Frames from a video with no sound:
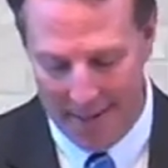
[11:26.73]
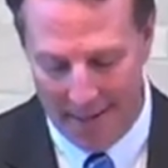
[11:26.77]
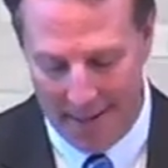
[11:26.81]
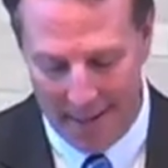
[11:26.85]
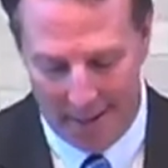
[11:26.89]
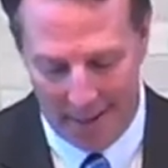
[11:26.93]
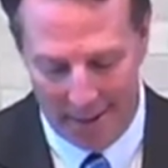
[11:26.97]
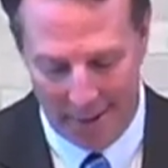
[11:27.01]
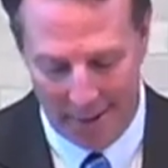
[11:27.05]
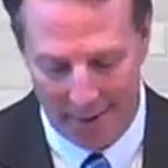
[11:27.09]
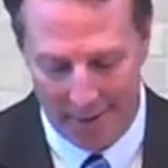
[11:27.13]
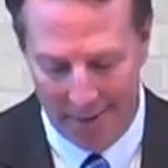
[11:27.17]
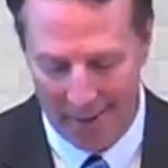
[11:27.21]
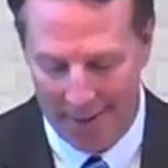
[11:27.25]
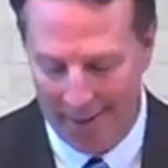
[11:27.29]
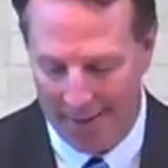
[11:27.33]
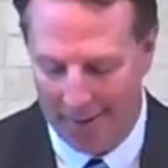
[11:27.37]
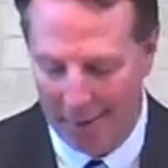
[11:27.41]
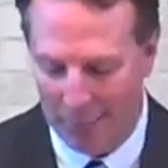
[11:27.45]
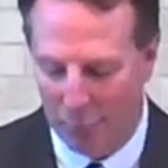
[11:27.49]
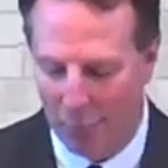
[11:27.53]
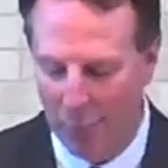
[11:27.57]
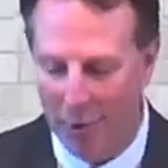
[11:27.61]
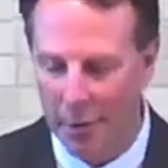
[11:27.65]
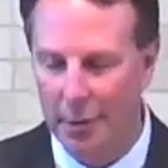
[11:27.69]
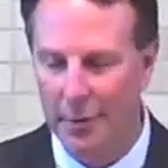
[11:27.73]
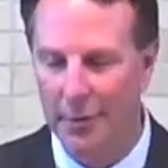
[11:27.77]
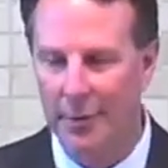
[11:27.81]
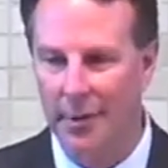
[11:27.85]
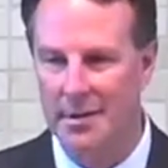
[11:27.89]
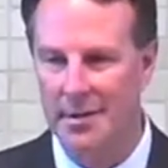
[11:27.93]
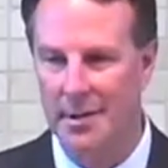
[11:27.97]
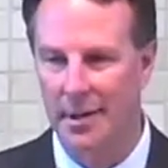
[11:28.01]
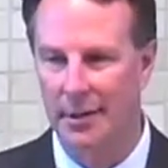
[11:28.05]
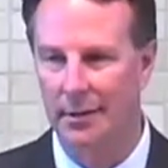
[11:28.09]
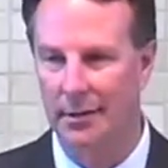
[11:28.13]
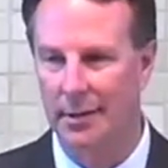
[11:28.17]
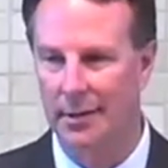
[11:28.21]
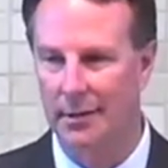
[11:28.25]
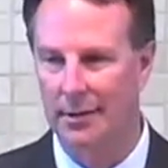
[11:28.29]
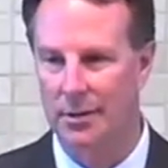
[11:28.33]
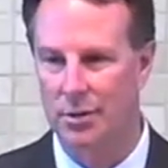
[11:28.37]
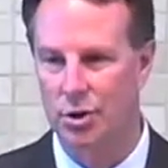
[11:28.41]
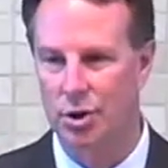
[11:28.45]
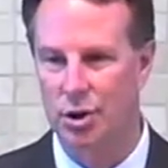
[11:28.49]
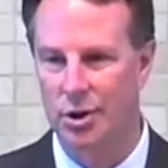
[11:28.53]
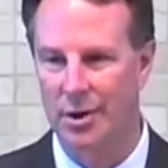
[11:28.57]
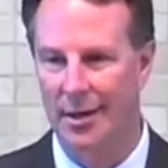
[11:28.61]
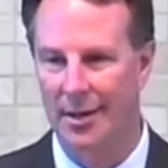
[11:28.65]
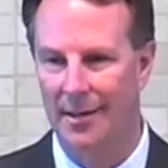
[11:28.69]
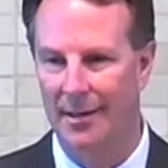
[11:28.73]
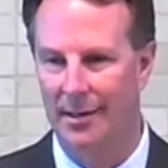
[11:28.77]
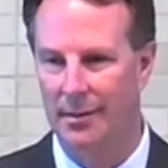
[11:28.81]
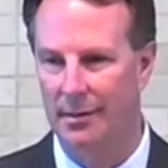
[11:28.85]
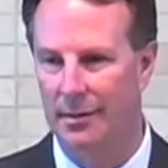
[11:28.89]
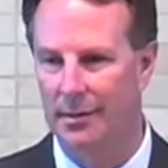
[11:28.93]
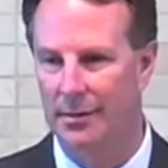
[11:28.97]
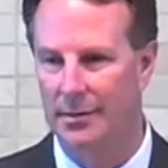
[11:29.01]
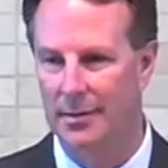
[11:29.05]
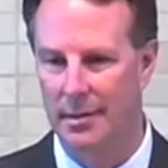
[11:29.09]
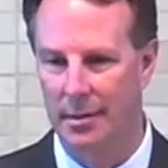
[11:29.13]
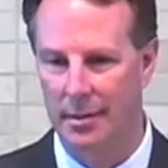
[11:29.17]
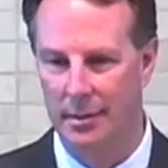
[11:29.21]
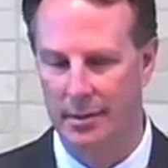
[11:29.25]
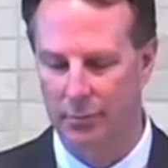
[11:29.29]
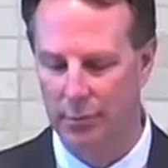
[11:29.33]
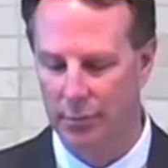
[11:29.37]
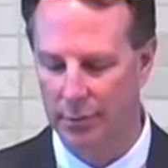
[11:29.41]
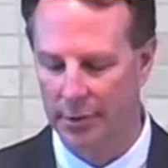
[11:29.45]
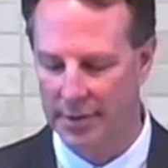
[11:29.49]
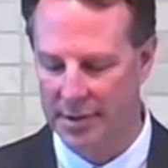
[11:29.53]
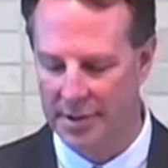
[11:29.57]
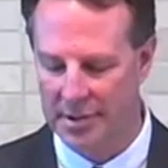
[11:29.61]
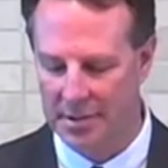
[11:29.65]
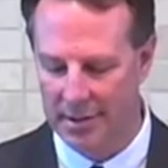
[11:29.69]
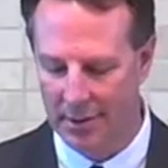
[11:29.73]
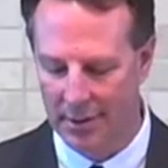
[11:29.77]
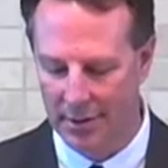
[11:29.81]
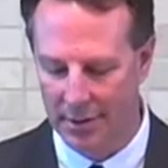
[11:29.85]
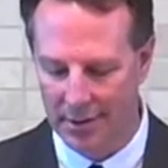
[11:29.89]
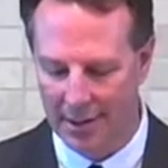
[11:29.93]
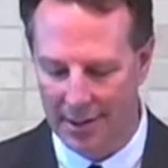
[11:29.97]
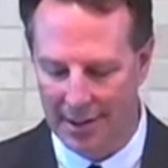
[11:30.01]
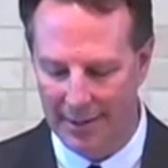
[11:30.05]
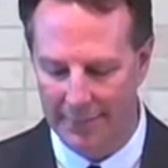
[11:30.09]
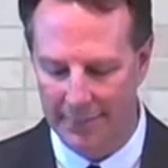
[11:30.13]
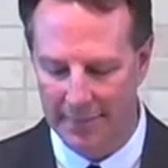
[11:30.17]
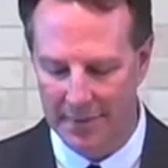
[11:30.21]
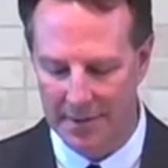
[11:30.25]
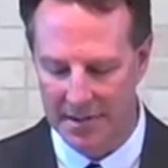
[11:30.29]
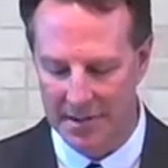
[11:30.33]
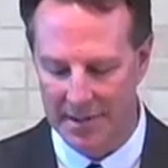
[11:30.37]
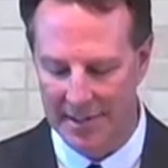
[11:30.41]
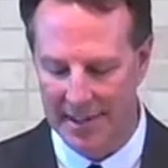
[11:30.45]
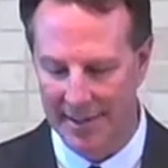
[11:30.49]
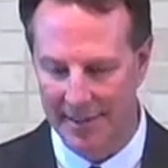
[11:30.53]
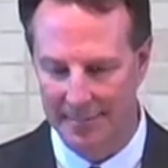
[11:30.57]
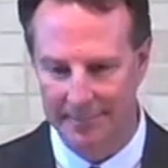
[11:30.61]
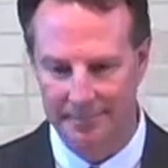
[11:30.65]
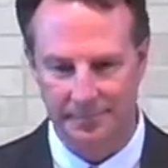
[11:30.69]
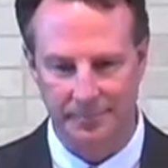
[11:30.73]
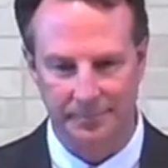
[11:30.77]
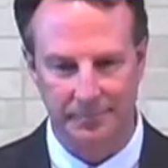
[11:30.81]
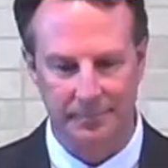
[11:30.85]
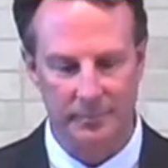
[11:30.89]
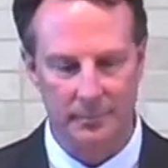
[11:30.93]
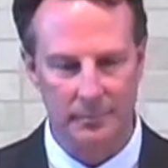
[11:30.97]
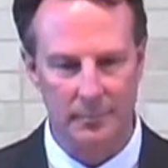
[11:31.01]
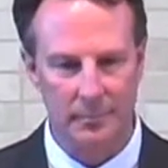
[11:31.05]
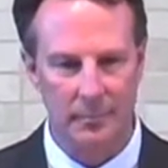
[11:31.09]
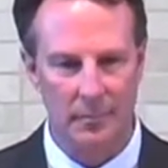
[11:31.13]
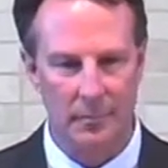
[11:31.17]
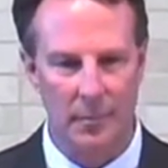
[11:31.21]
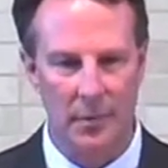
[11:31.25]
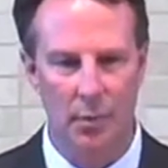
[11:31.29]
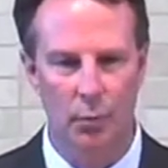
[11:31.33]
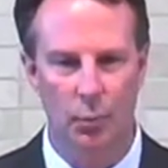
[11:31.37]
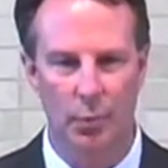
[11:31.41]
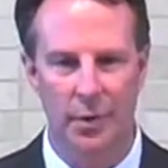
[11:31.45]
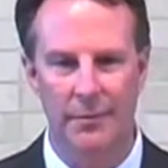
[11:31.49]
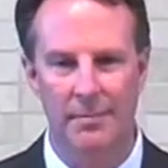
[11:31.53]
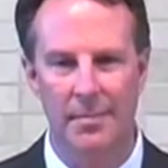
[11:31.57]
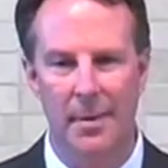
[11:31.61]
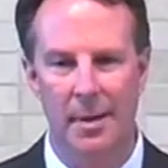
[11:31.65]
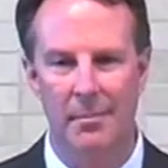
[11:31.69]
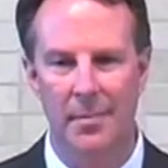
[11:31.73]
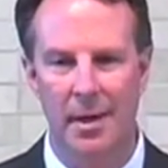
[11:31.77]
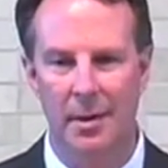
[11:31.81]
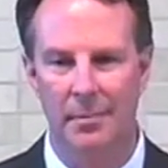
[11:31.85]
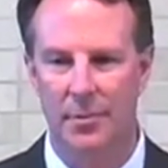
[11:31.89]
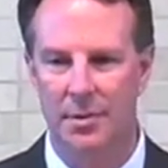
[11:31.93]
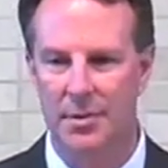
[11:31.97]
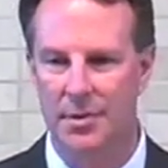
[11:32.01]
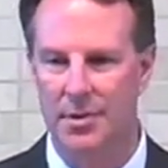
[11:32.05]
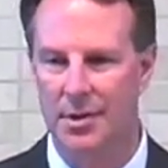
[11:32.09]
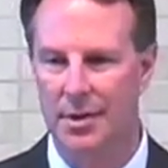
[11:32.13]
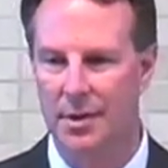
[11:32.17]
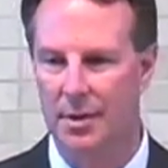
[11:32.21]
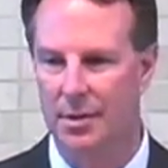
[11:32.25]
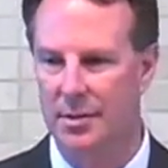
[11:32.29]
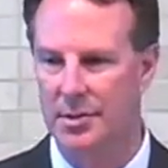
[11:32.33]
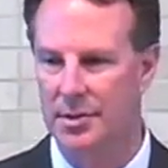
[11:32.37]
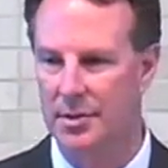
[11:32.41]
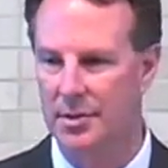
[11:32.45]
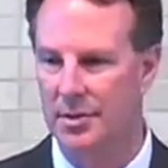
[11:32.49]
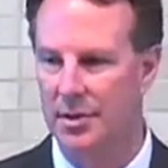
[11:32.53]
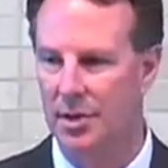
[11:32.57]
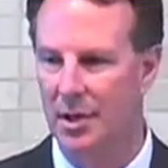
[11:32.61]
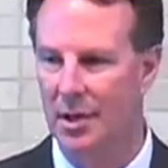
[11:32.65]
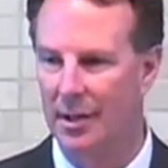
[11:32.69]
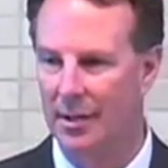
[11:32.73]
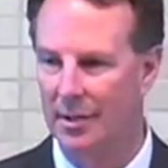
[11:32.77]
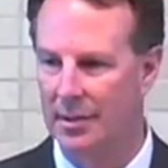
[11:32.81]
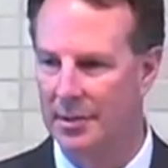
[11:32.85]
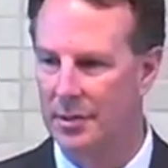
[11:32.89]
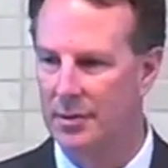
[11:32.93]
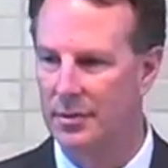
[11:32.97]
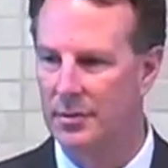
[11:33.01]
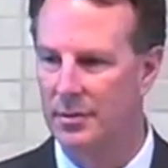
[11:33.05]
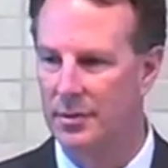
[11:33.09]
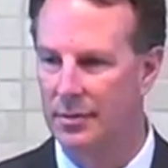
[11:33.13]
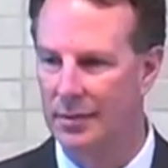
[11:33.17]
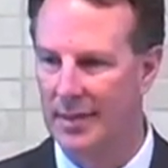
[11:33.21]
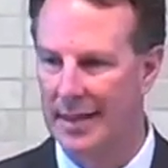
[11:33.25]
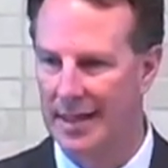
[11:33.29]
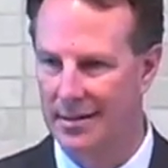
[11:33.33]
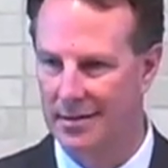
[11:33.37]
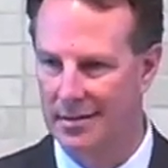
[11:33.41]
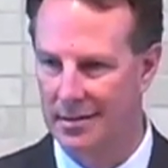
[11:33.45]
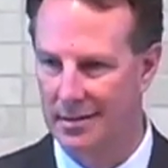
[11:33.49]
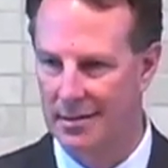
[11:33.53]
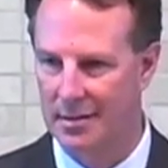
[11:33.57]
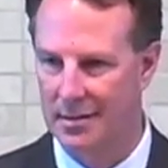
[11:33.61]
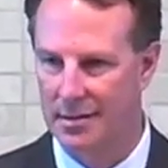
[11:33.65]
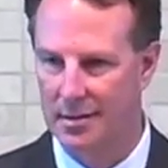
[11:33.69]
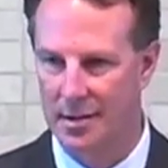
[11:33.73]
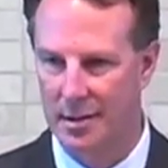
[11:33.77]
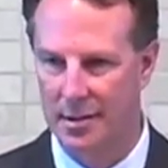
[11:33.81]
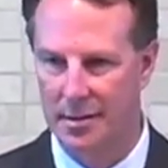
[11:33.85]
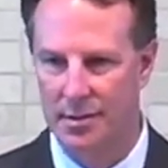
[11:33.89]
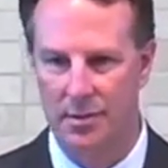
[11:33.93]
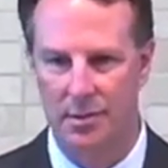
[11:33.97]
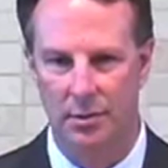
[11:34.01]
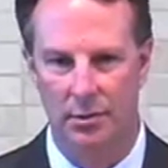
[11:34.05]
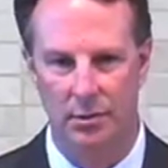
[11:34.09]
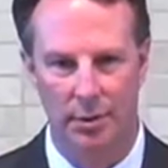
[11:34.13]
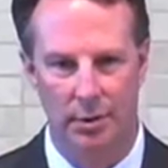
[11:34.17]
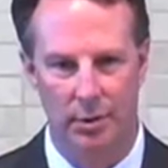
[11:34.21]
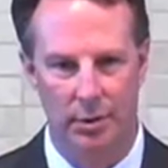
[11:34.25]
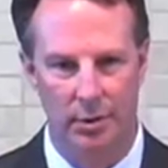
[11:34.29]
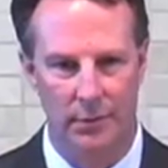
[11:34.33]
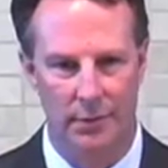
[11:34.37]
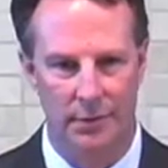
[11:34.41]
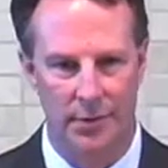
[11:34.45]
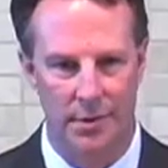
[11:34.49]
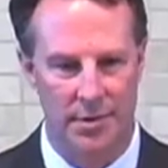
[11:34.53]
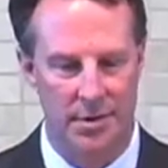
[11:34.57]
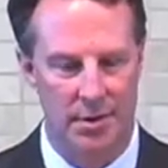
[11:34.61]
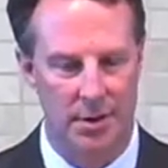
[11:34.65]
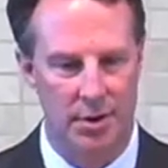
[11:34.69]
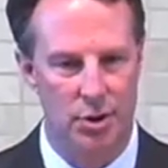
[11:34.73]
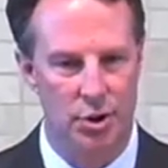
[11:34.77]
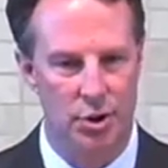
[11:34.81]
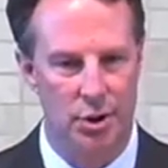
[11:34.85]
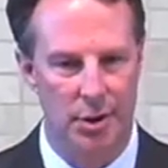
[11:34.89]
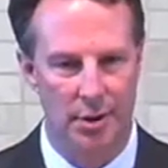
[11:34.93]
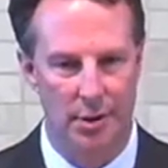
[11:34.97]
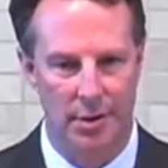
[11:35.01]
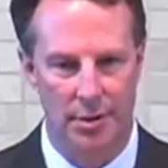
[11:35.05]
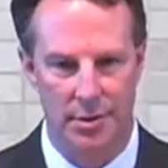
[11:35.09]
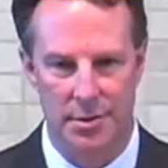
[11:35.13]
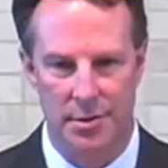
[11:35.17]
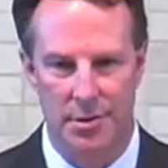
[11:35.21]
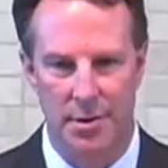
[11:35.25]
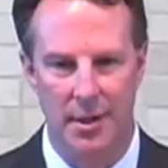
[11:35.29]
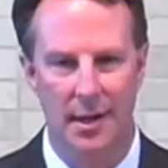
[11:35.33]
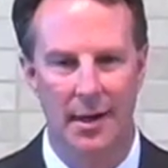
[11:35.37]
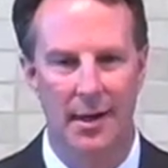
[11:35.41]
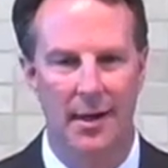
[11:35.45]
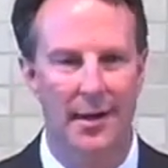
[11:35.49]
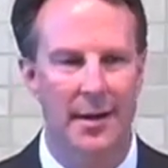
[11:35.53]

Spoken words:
And one of the things I'd like to share to really start it off is that we've been members here since August of 2006, so a little over 6 years.